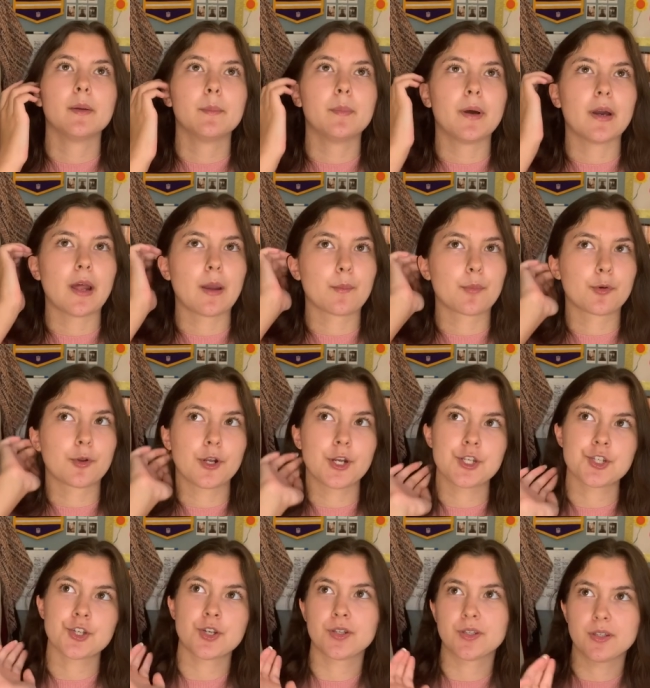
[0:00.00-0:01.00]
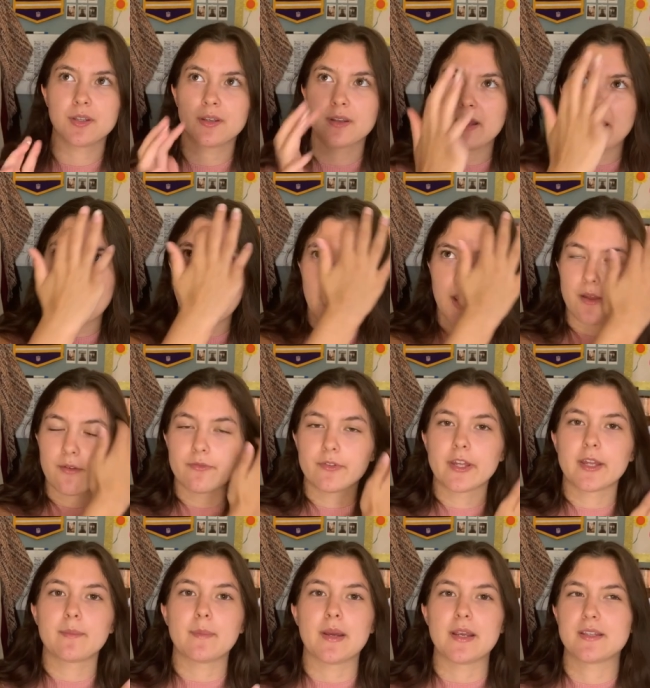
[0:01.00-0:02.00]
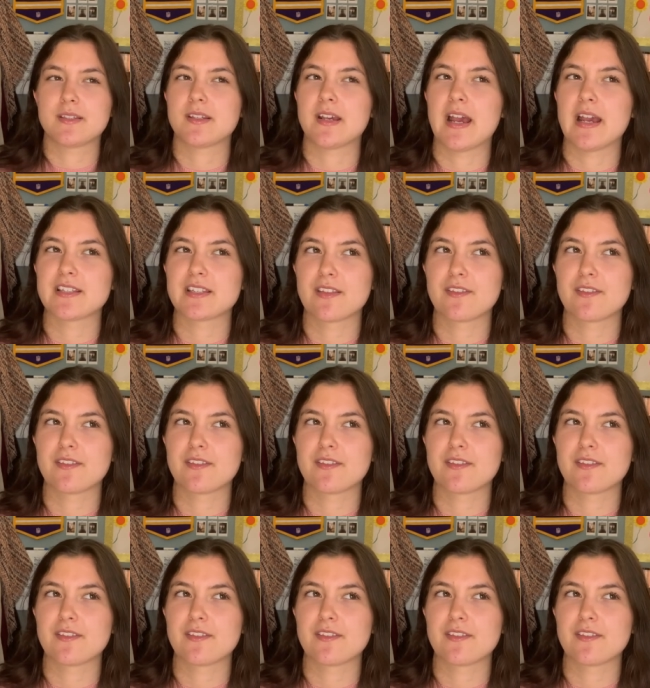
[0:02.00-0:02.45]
but I'm pretty sure it didn't have like my size.